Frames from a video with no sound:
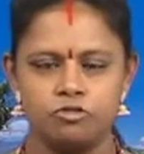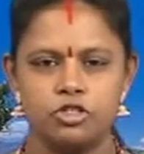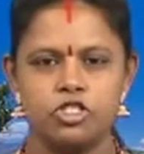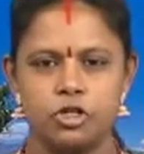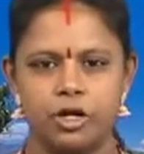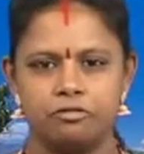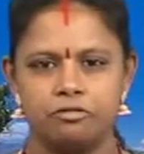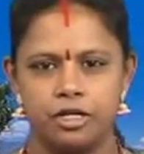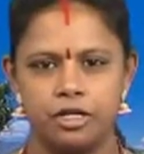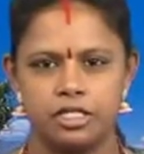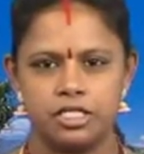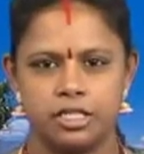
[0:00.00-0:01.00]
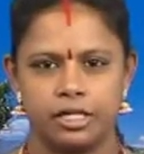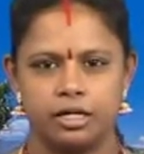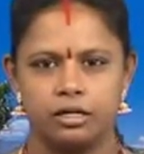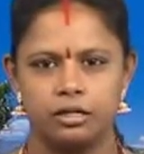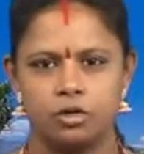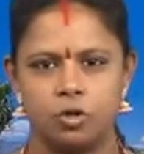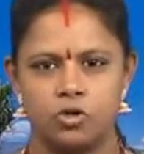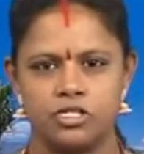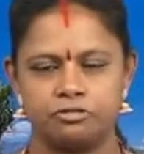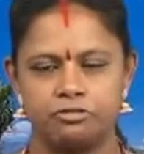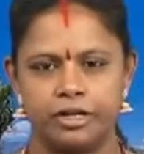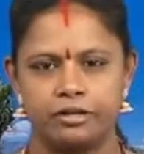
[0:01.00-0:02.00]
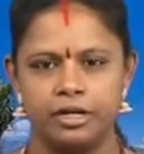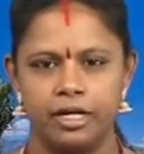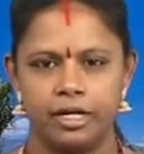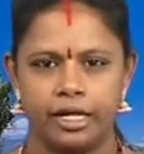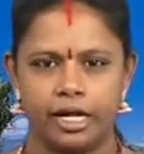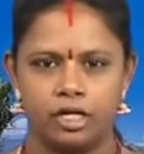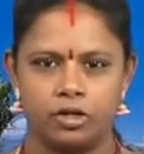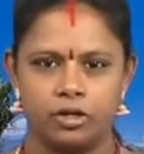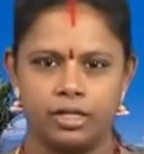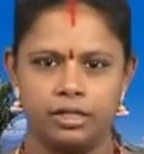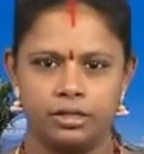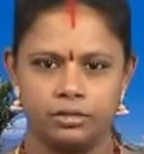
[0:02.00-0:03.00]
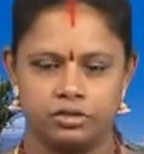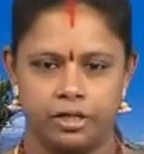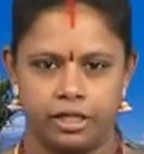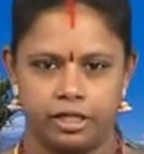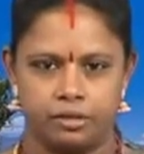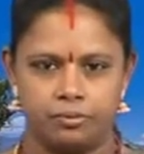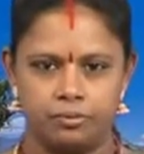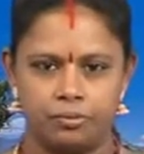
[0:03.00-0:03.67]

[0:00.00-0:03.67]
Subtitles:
which you have learnt in Course 5, Cataloging Theory.